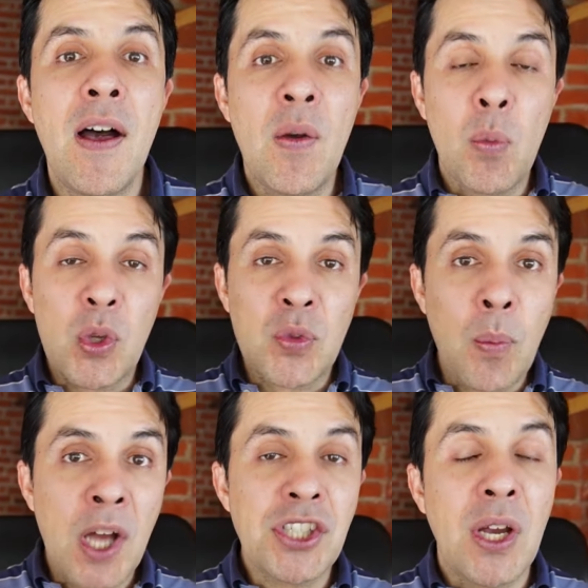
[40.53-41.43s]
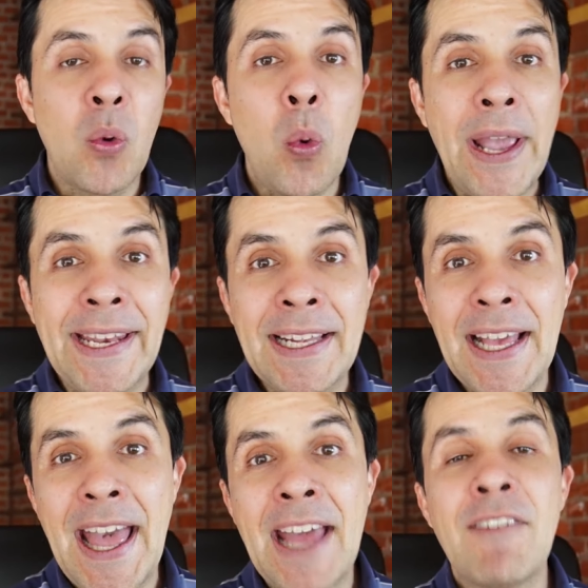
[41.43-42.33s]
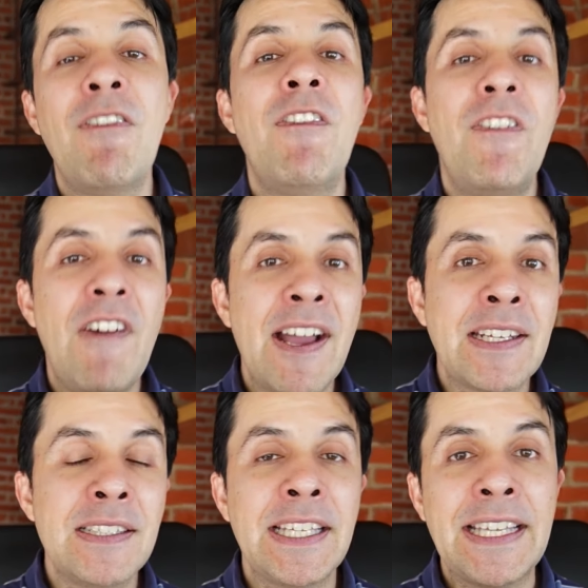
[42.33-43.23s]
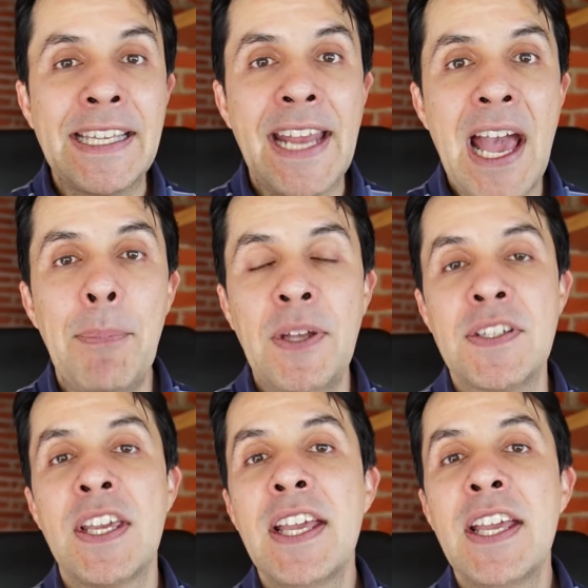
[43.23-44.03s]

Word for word: was much awaited and finally it happened.